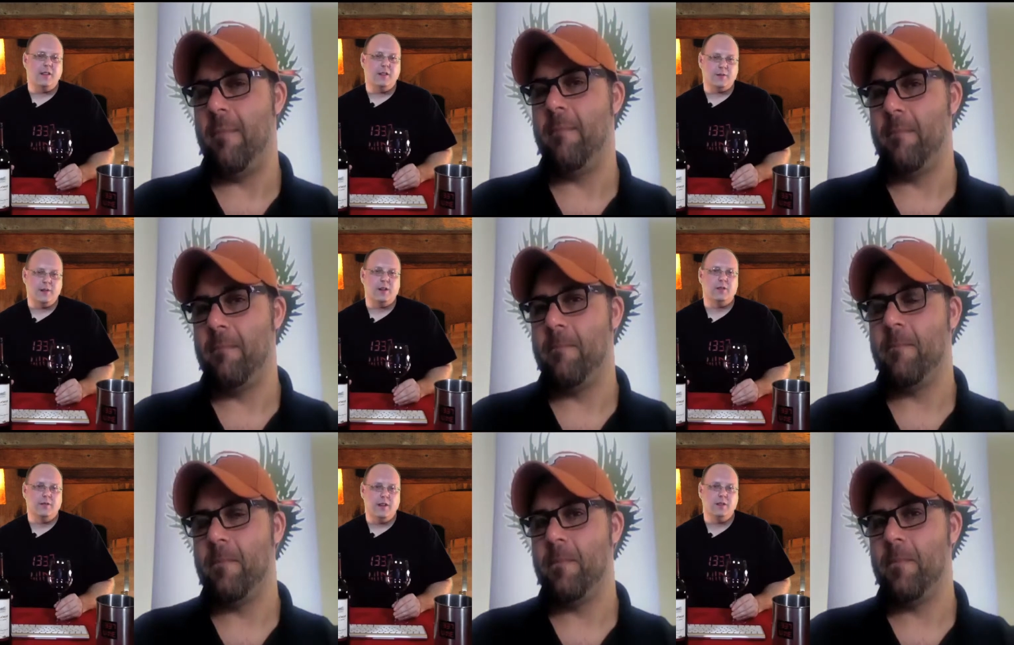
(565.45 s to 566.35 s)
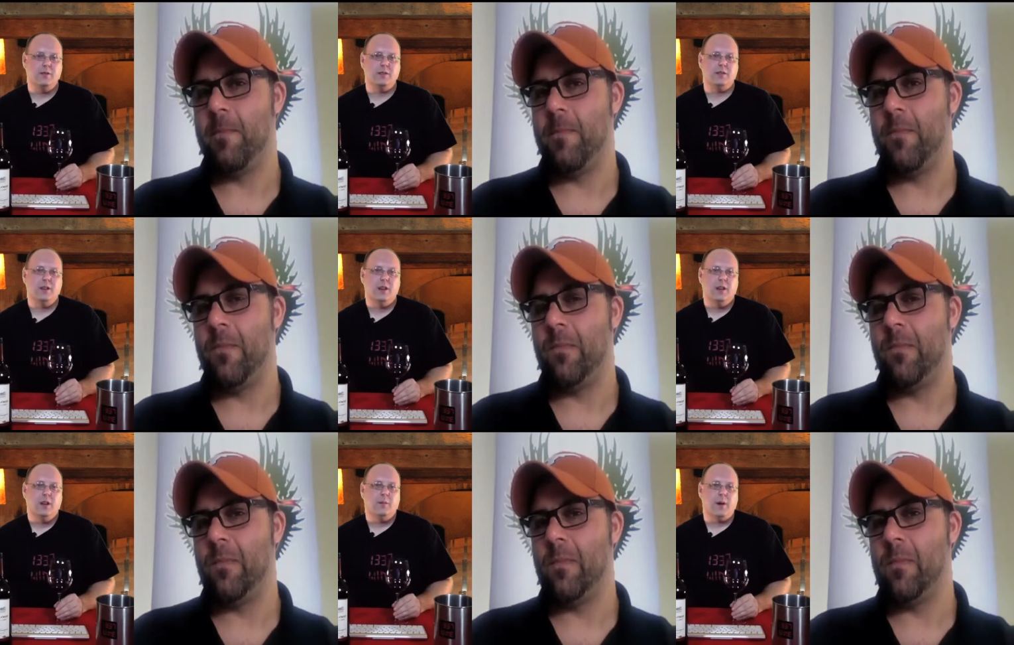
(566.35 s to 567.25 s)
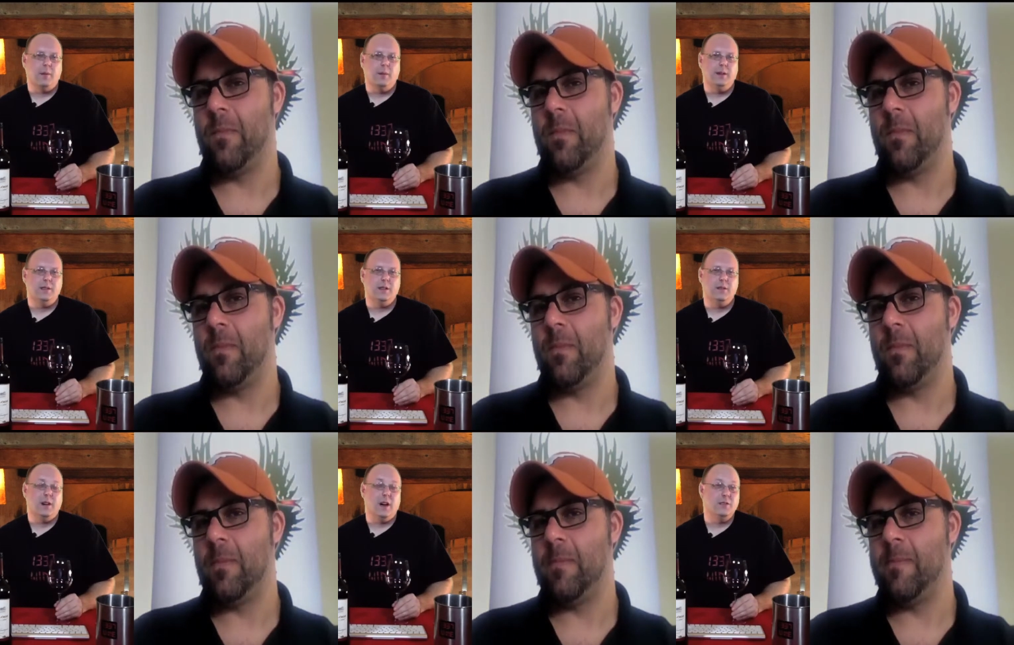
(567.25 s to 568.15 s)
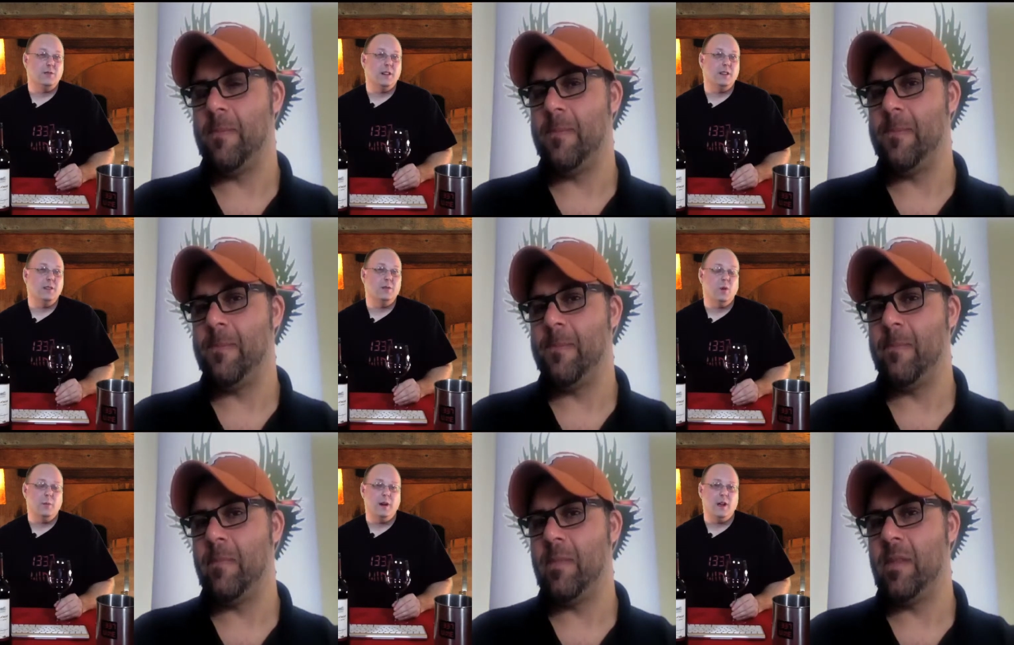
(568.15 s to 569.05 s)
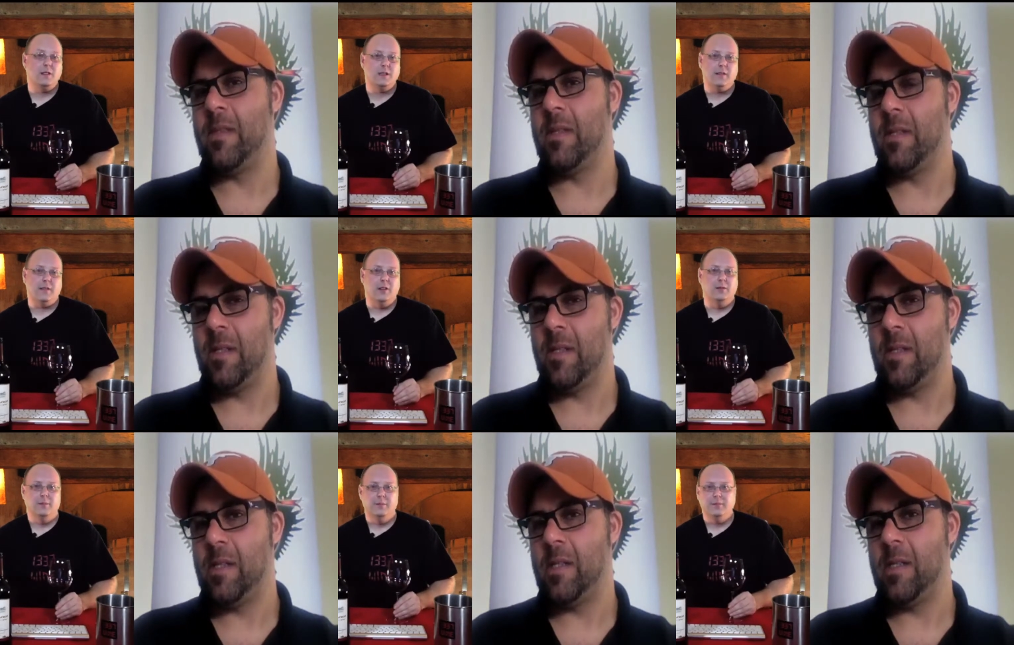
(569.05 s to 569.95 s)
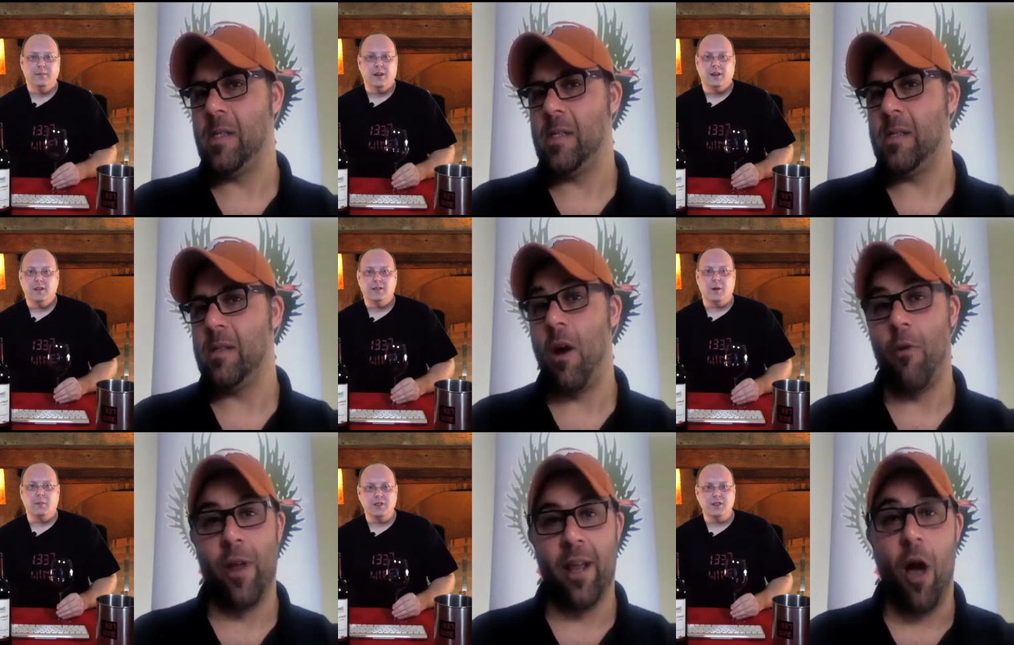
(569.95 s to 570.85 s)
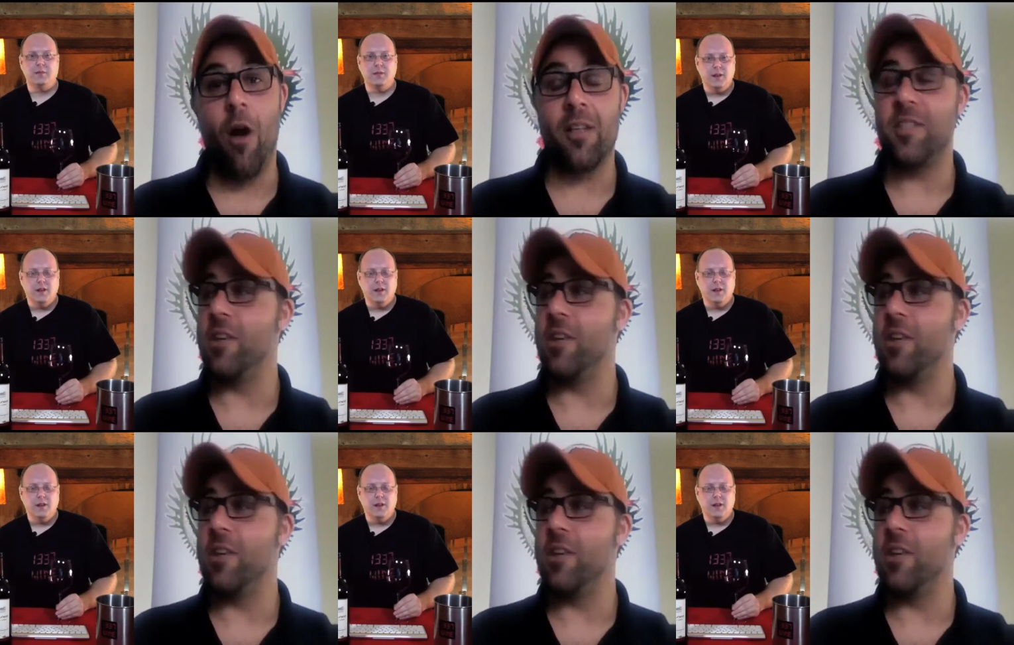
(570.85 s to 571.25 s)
Speaker 1: of those 300 views, probably 200 will be on TiVo. So oh, really? Oh,